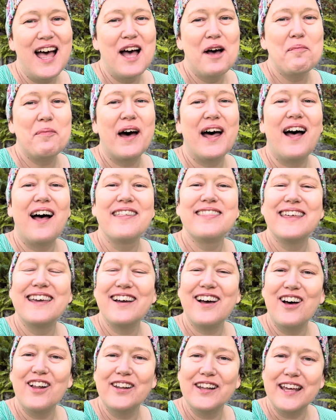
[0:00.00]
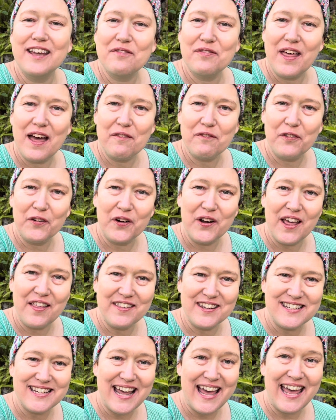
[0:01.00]
but I think I'll leave that for another
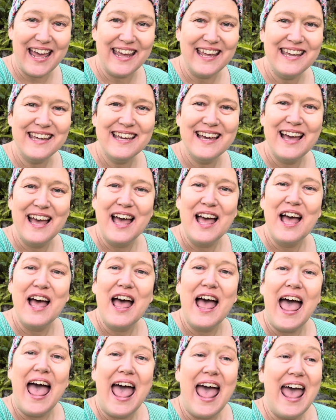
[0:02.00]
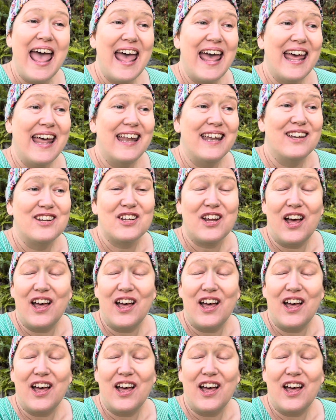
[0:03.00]
day. And